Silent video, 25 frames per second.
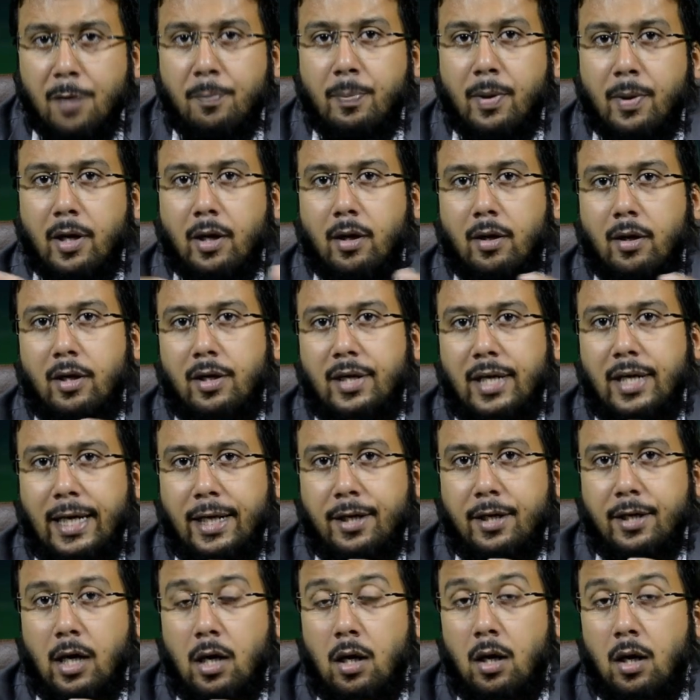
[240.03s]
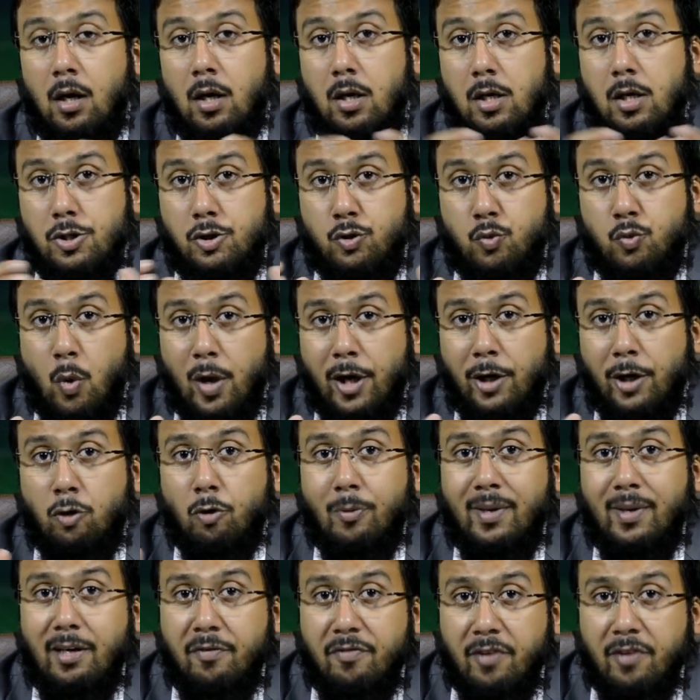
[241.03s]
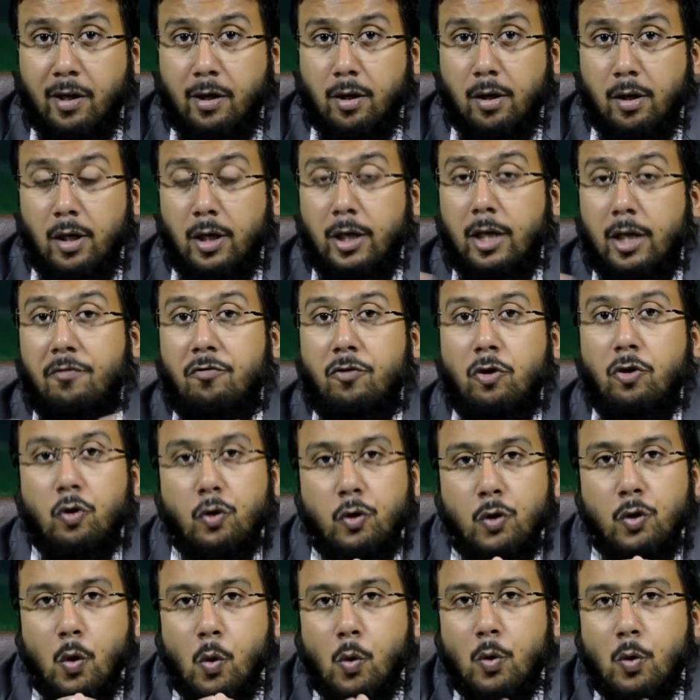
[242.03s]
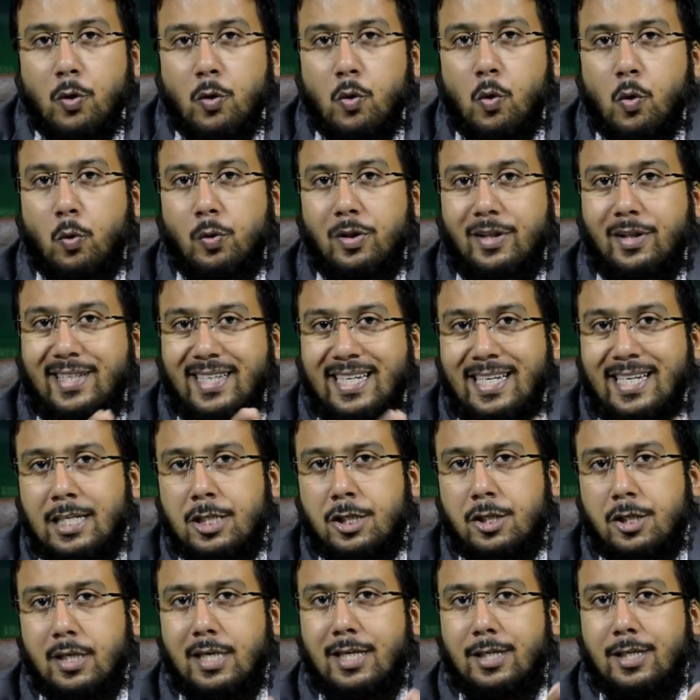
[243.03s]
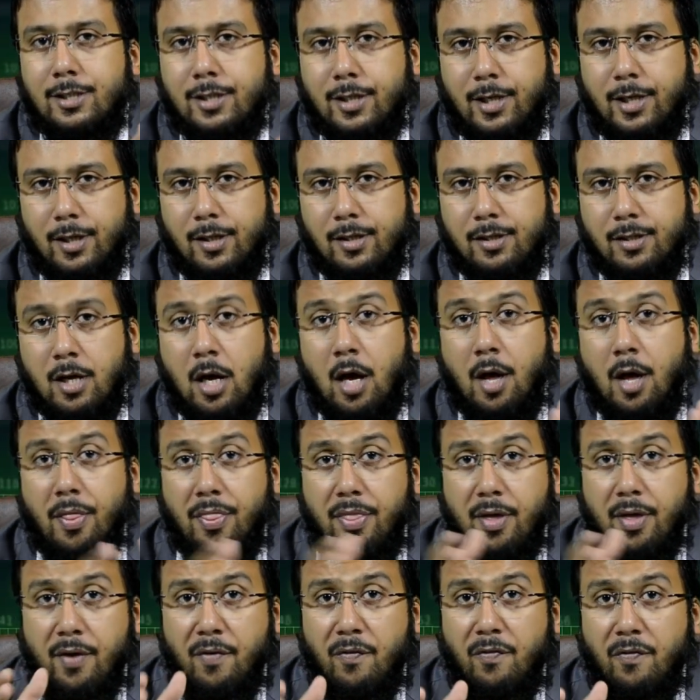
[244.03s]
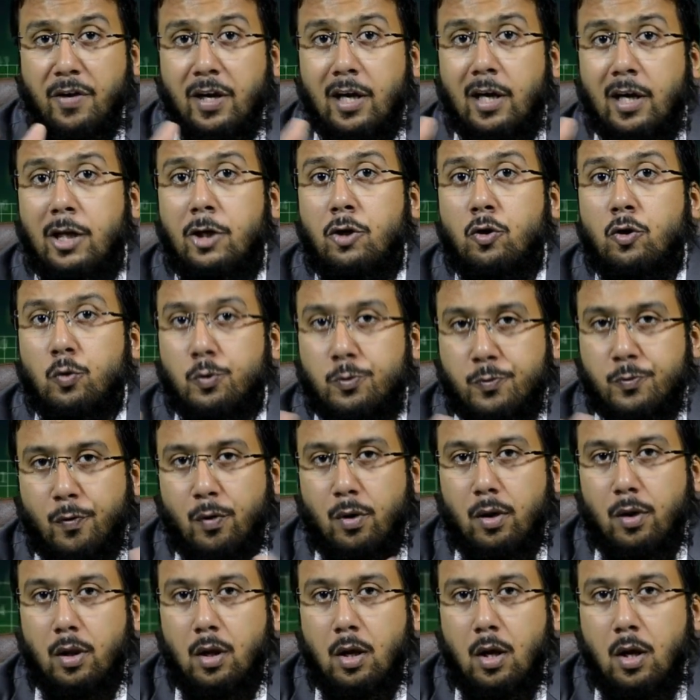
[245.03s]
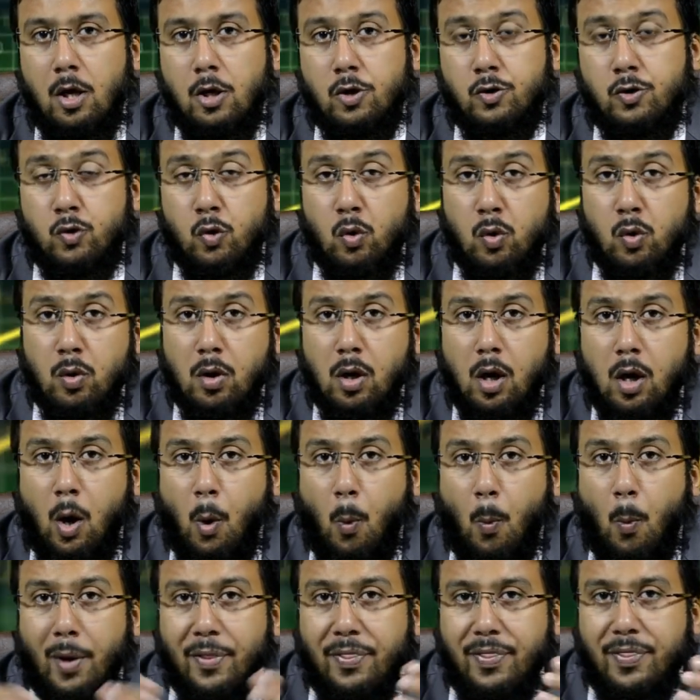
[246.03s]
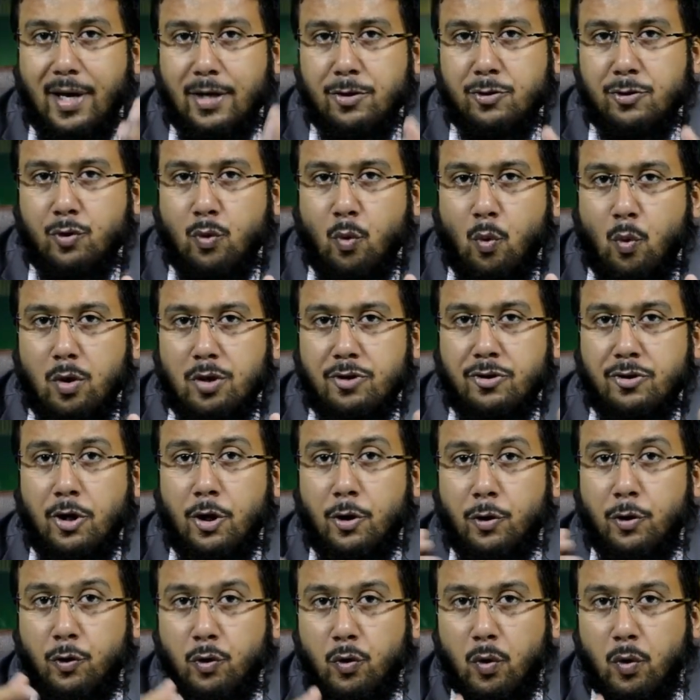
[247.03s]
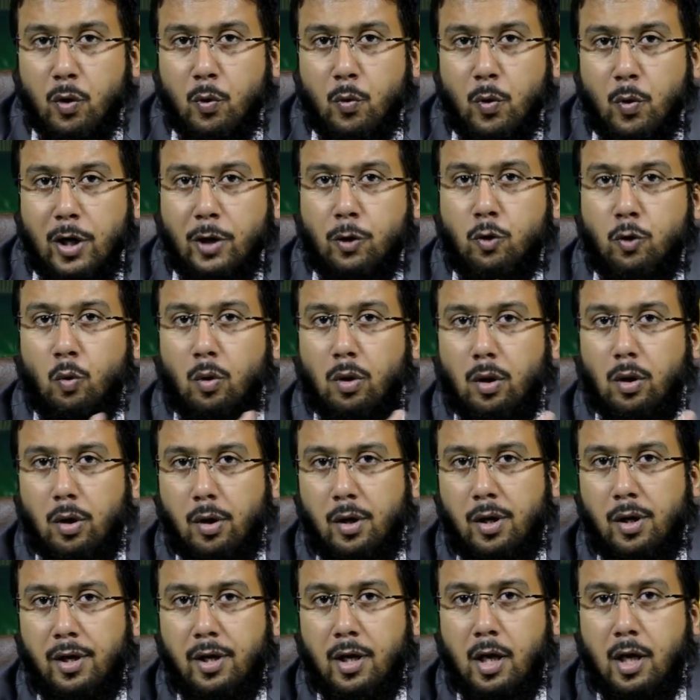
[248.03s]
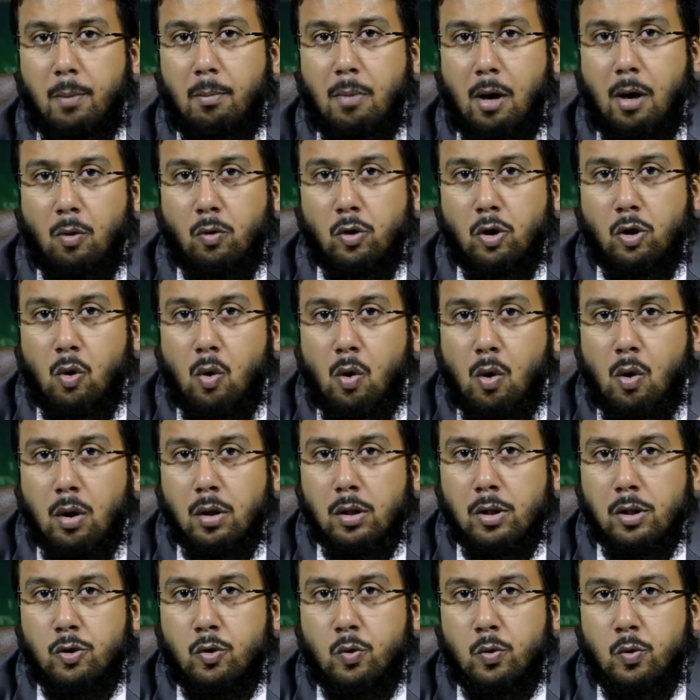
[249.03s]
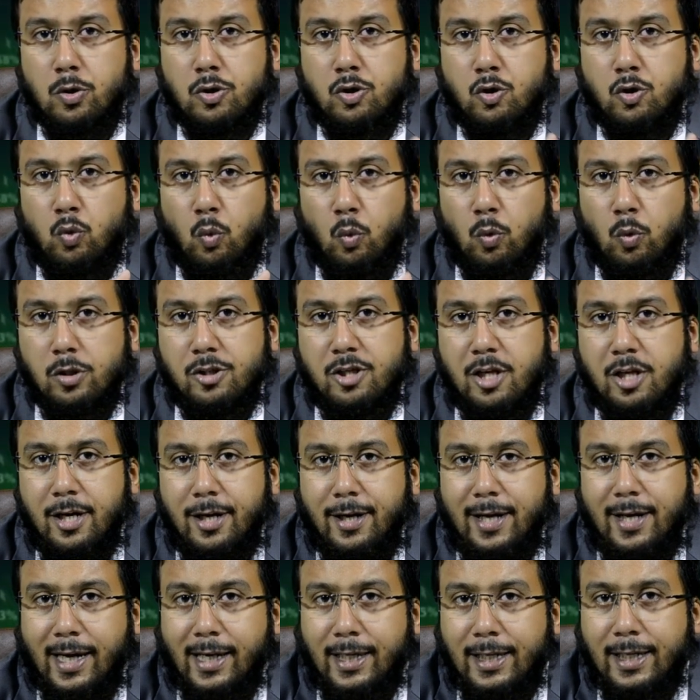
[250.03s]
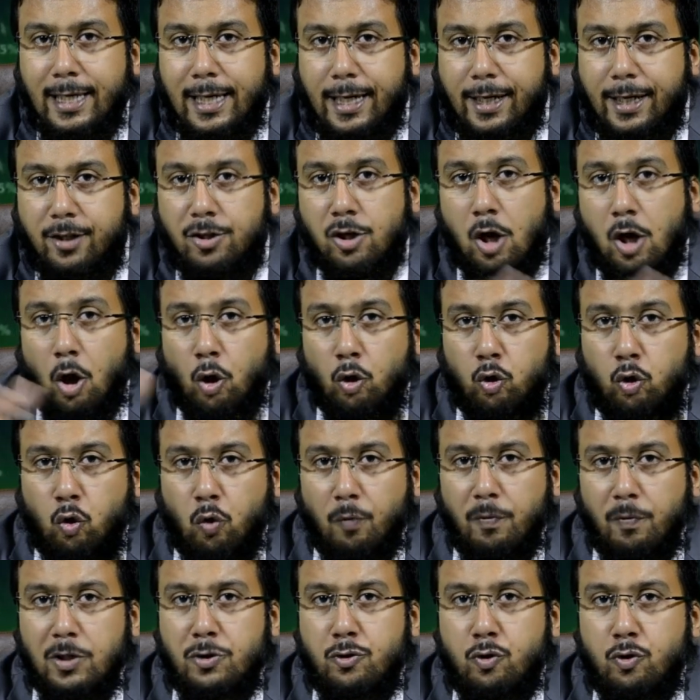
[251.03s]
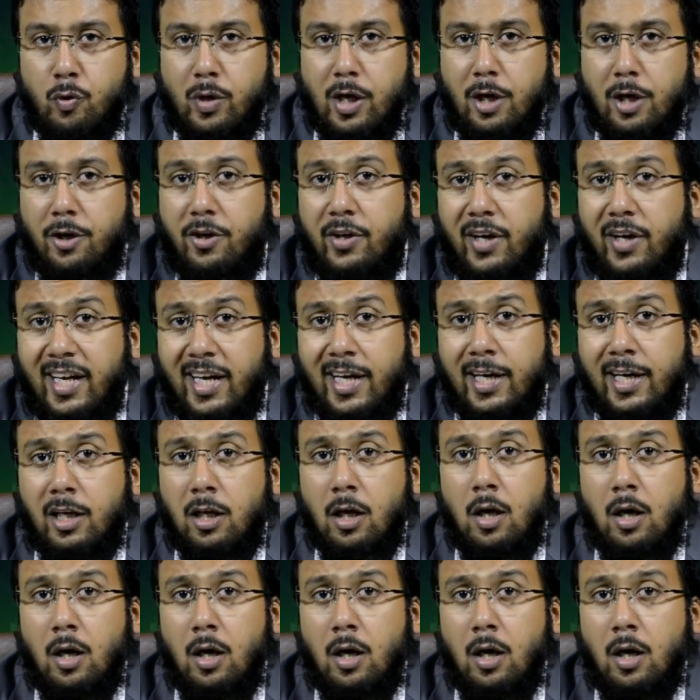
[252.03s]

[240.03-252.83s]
particular data is going to be difficult if you don't know these skills that are really useful. So with this course, you're going to learn about all those tools and techniques through which you can create